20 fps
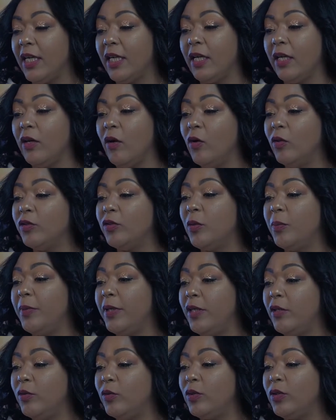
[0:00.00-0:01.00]
It could also
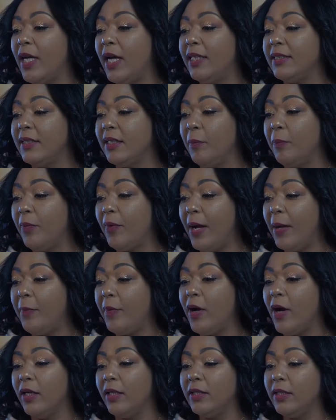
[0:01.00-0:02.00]
be used as a
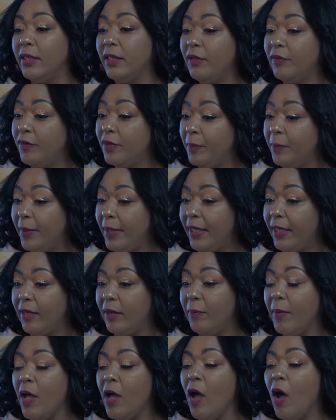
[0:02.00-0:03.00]
primer underneath the
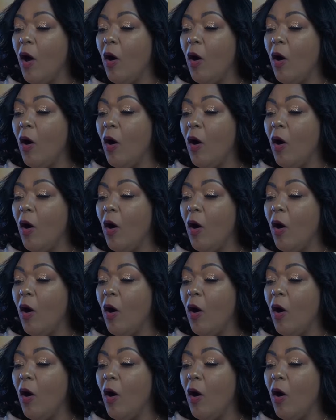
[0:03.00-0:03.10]
makeup